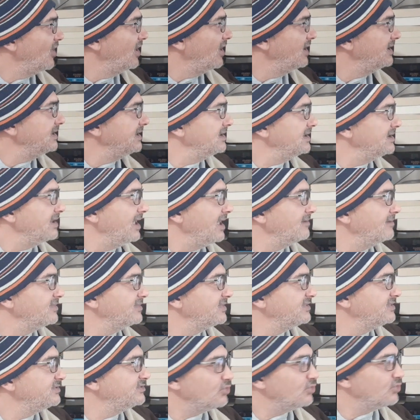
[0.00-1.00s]
Colleen
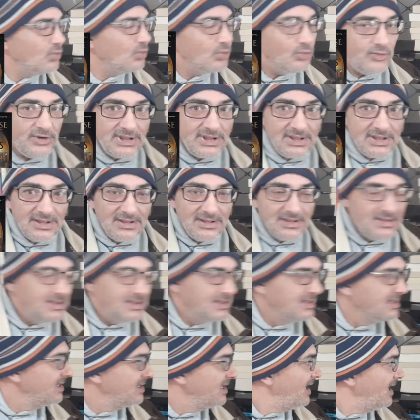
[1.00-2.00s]
M. Story.
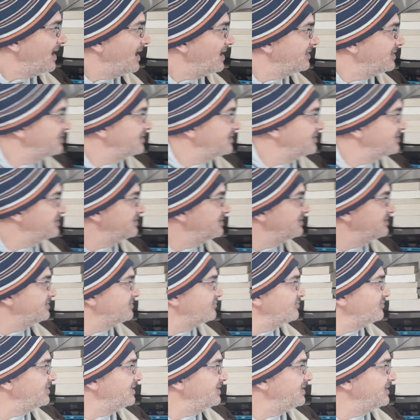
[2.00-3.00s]
And this
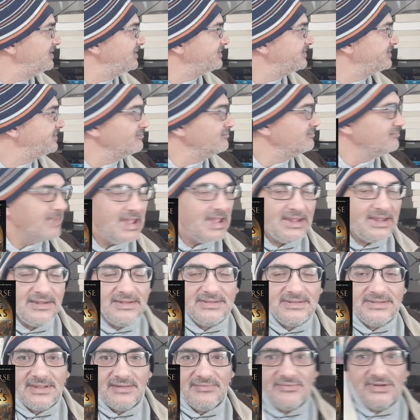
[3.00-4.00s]
is released May
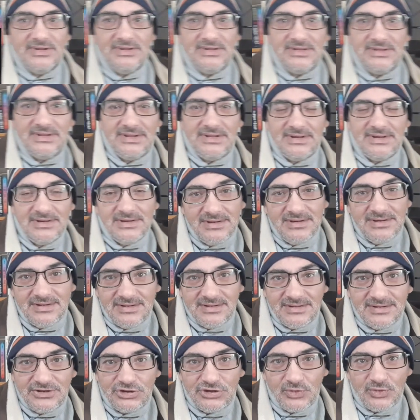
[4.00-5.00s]
17,
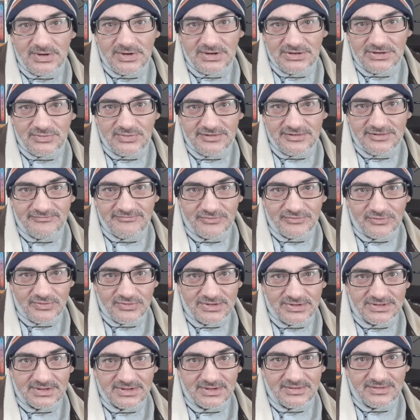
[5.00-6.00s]

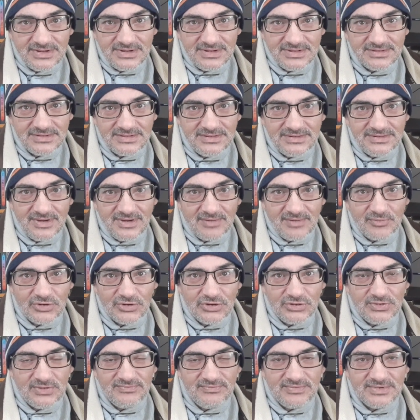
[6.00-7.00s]
2024. So it's new. I'm
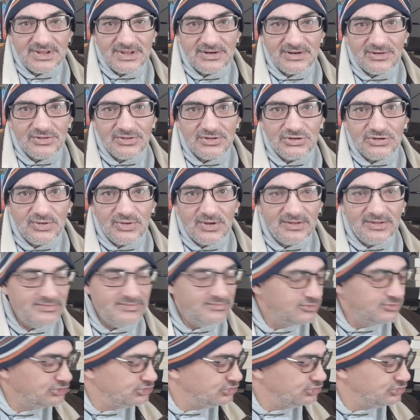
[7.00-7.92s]
on tour for that on the 12th of